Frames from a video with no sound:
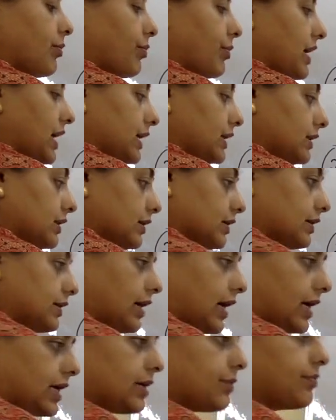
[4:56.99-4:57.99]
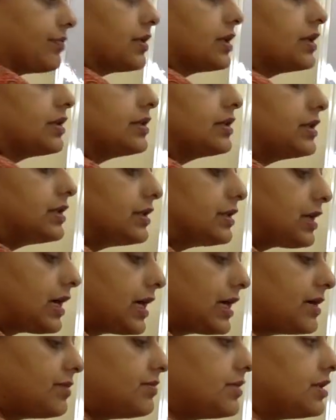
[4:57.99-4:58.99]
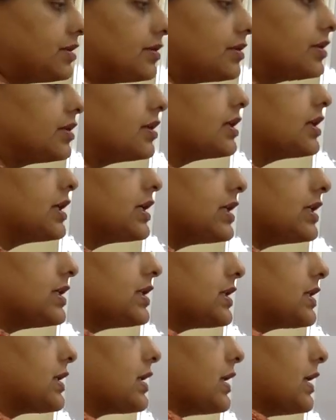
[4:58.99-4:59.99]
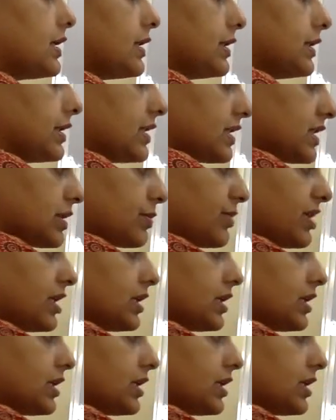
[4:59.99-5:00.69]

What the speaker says: By the time here is this